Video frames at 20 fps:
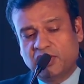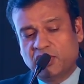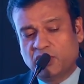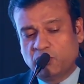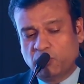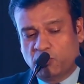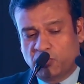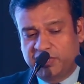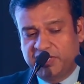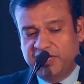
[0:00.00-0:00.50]

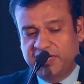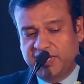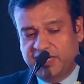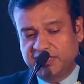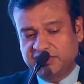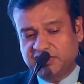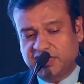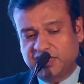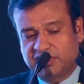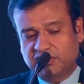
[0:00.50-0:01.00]
What did I
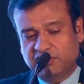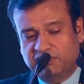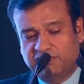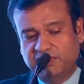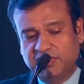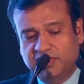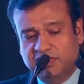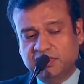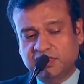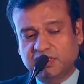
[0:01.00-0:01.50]
start off
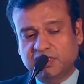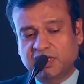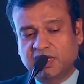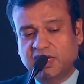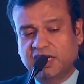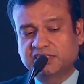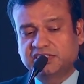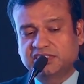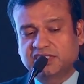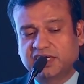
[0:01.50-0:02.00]
with?
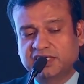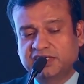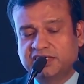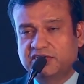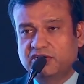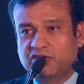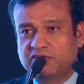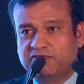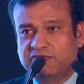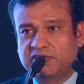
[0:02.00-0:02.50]
I started
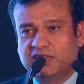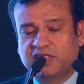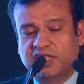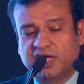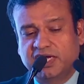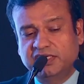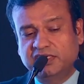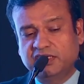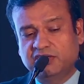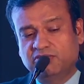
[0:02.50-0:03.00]
off with
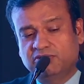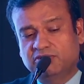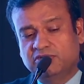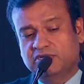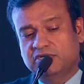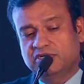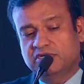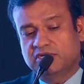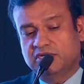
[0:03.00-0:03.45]
night alone